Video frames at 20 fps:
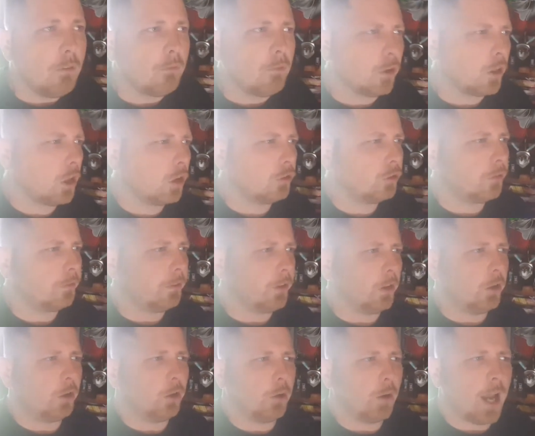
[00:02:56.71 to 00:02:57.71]
For those of
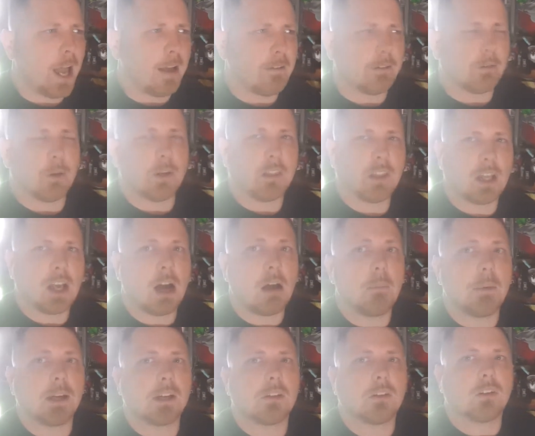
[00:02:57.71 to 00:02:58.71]
you who haven't read the
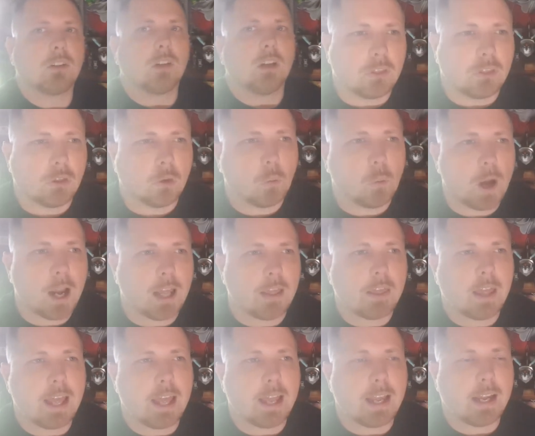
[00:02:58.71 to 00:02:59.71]
comics, the way
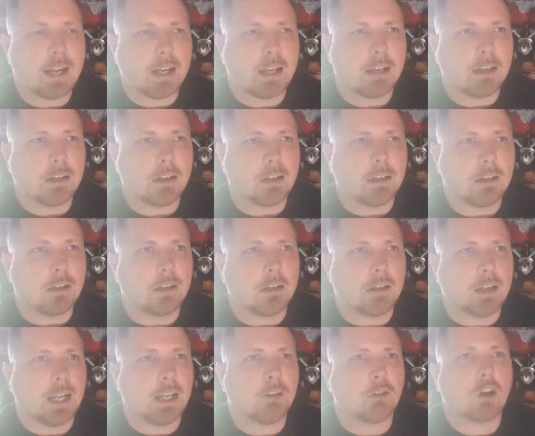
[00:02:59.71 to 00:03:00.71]
they
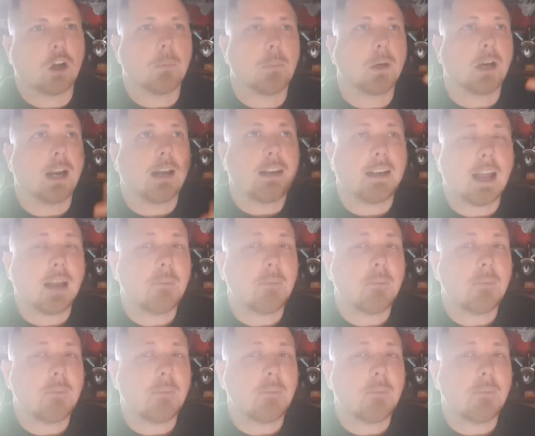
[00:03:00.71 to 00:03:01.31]
interpreted